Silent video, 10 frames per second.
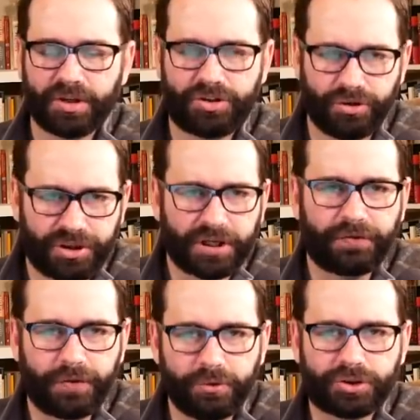Do you think
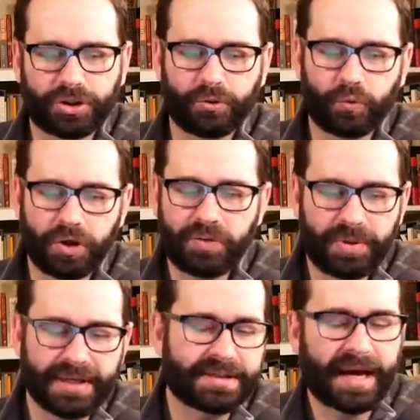future would
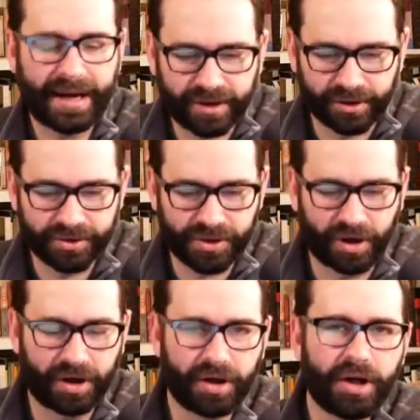be attackers
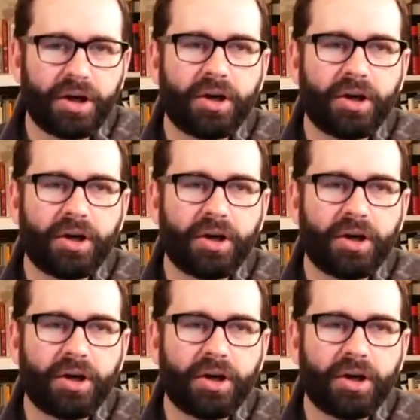are